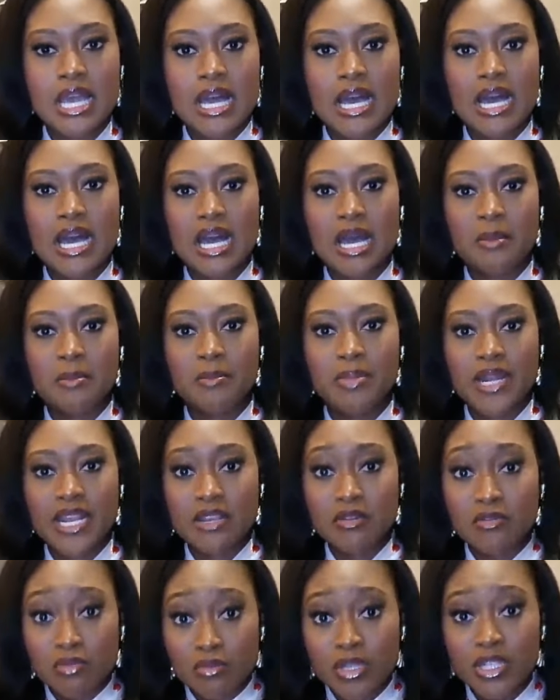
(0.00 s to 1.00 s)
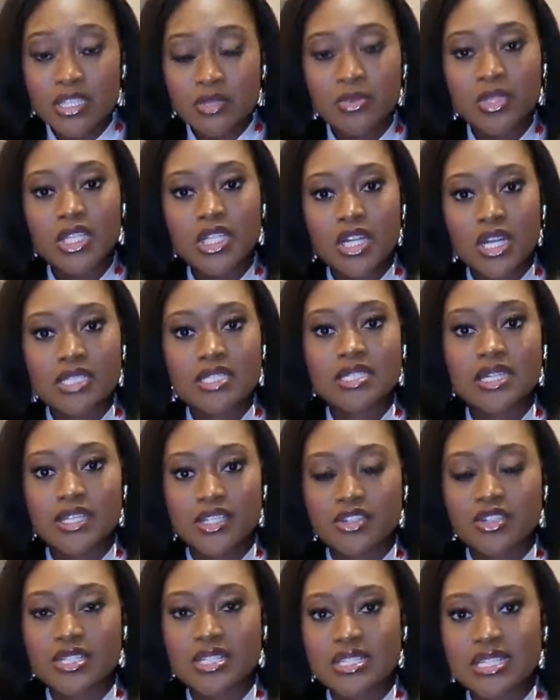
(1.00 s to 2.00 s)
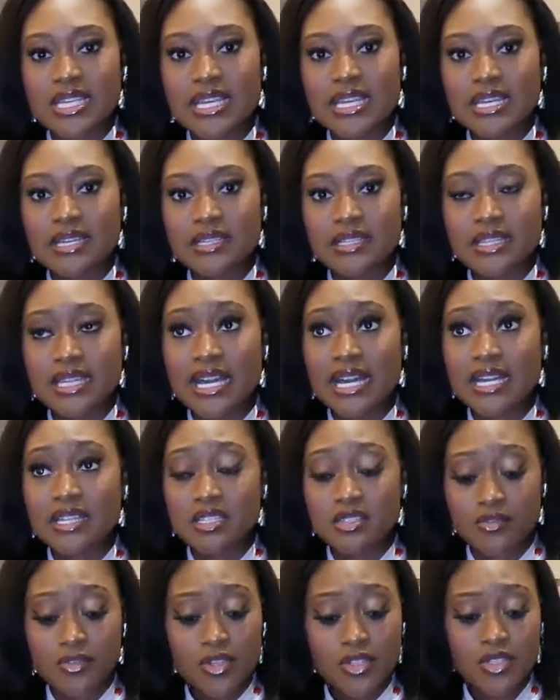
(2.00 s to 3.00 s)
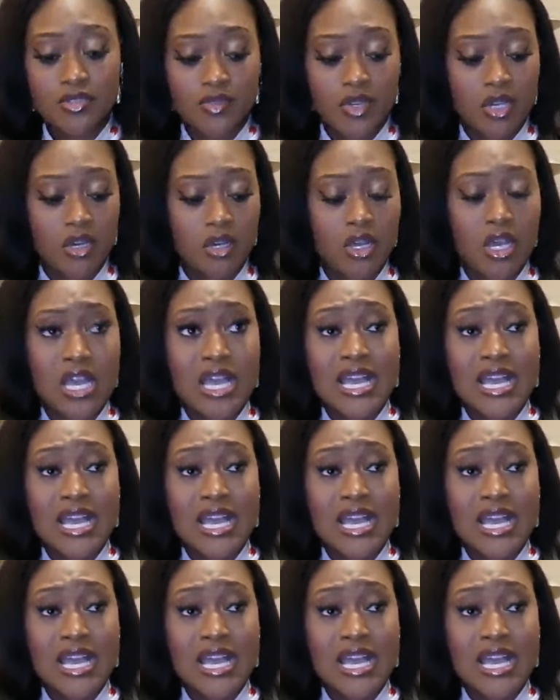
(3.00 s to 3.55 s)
But I really got to understand that, first of all,